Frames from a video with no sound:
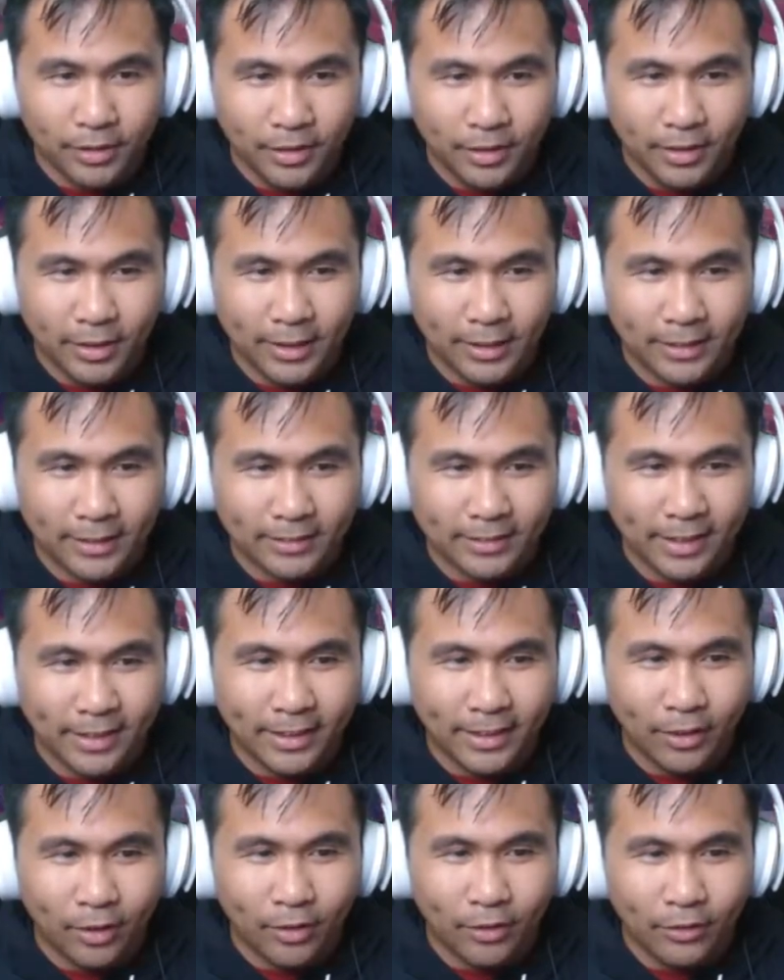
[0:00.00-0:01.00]
Look at this. I
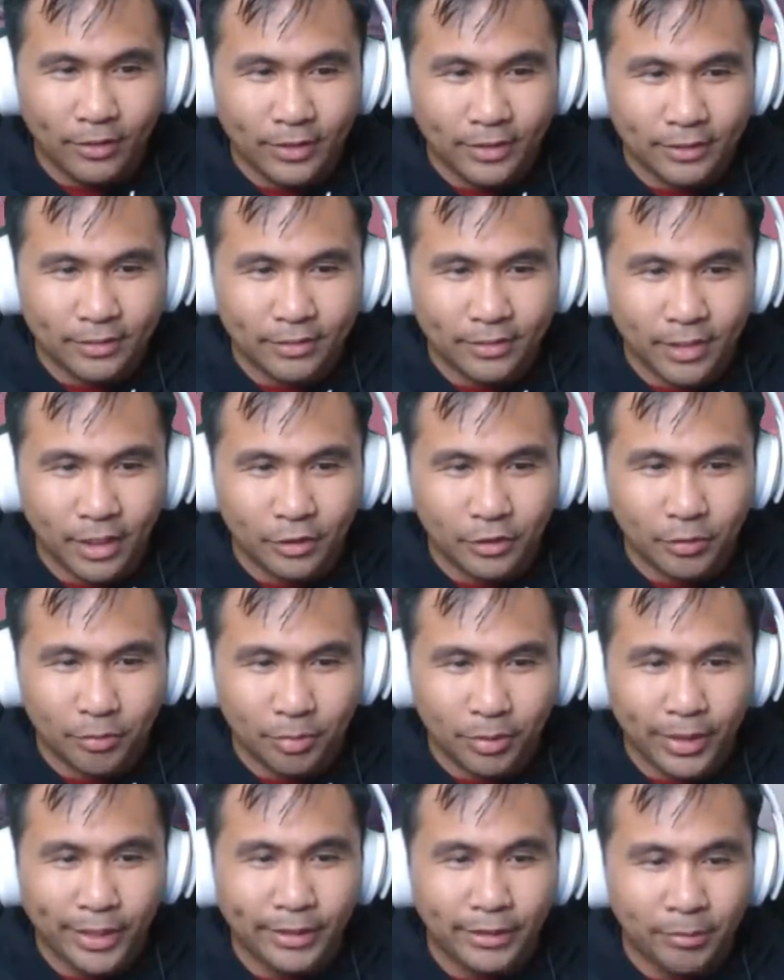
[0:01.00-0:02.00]
did all this. Y'all should
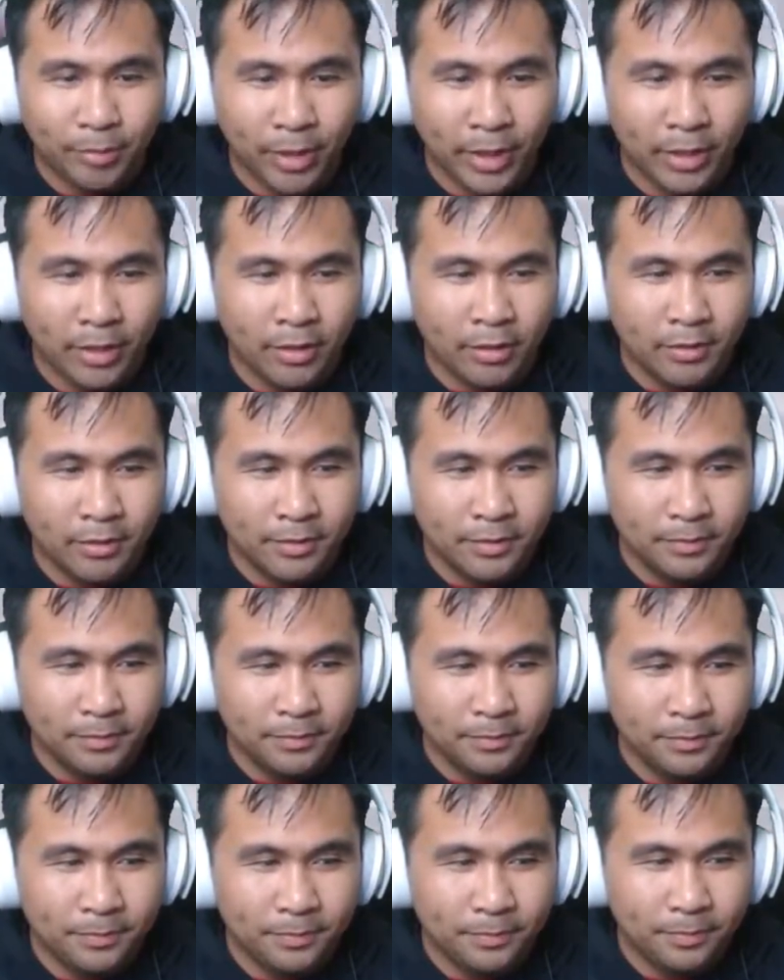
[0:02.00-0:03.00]
praise me.
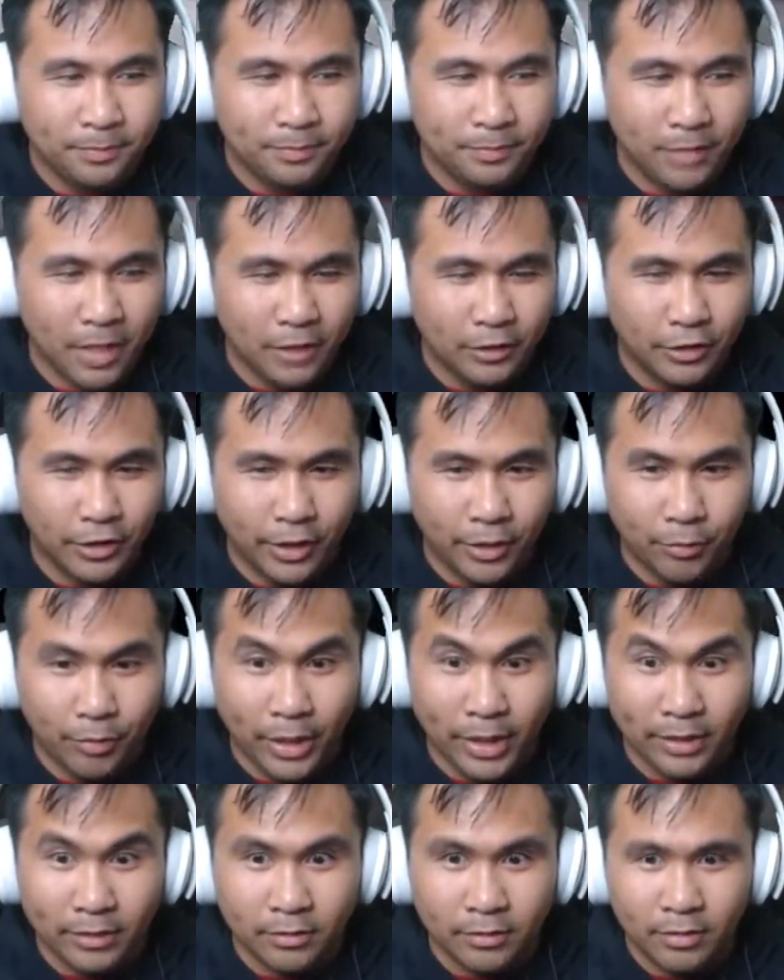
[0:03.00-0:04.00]
I should get a
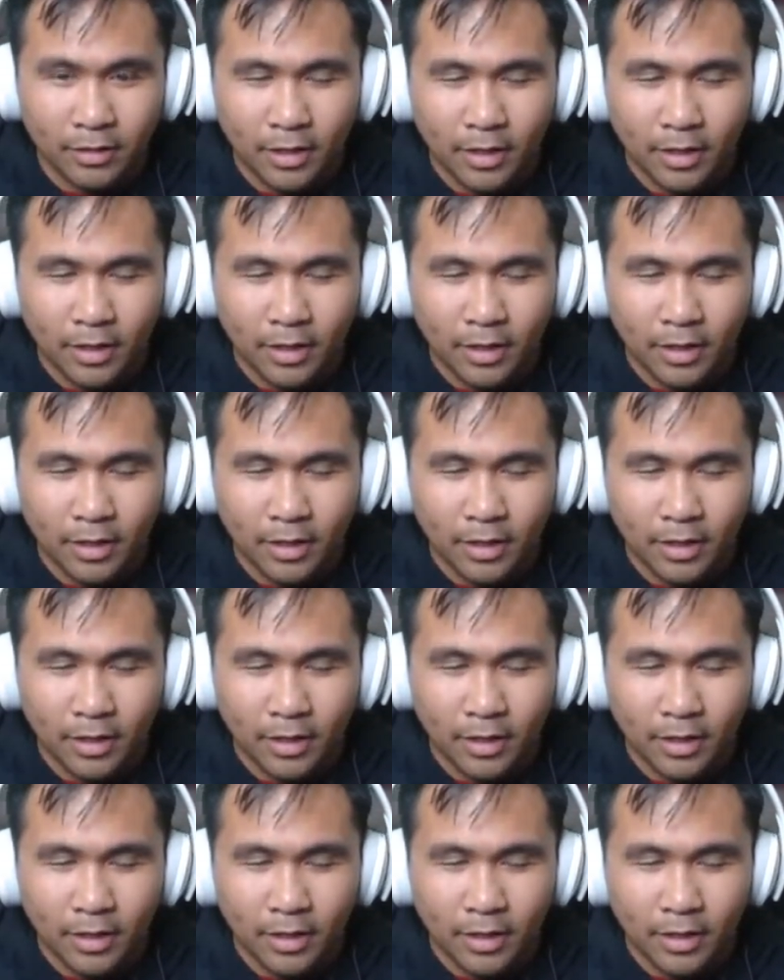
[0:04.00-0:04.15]
raise.